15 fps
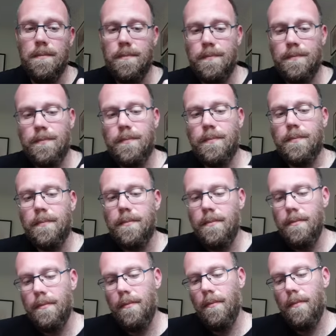
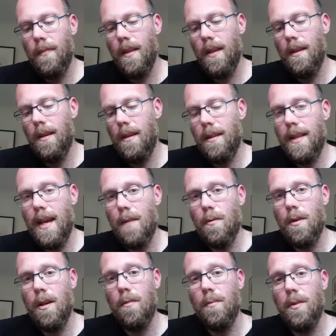And that will
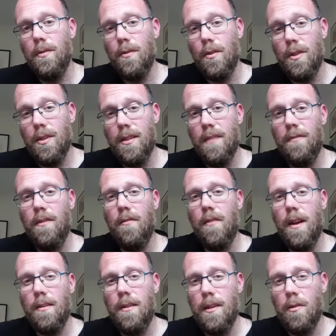help you sort of shift
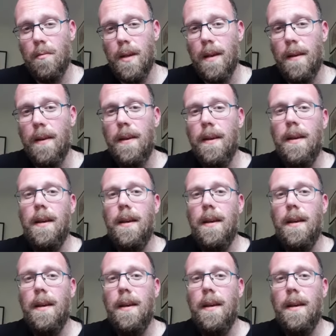around a little bit.